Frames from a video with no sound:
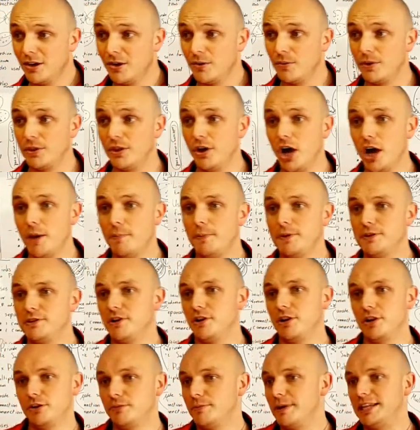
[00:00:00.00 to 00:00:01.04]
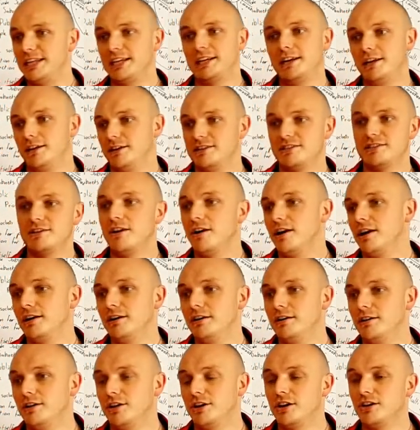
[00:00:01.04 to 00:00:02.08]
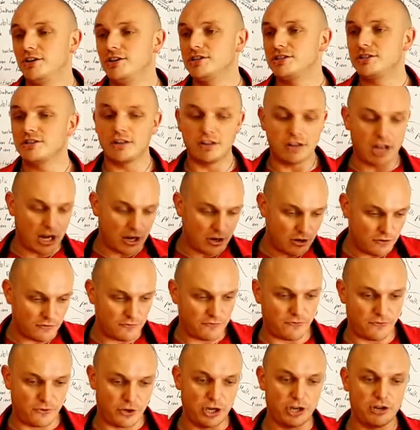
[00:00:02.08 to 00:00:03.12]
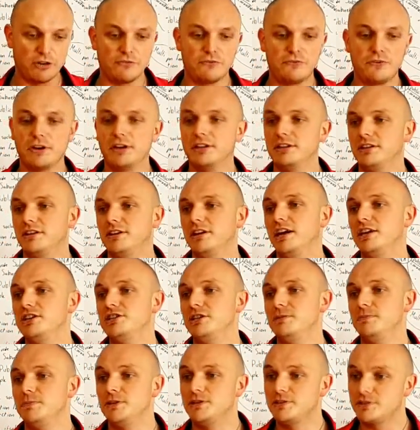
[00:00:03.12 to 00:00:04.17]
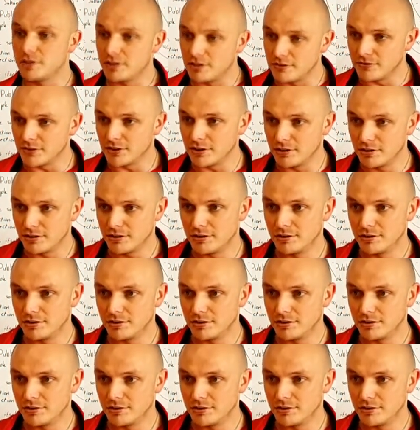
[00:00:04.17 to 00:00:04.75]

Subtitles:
where the IPs are automatically assigned, you can just reconfigure the DHCP server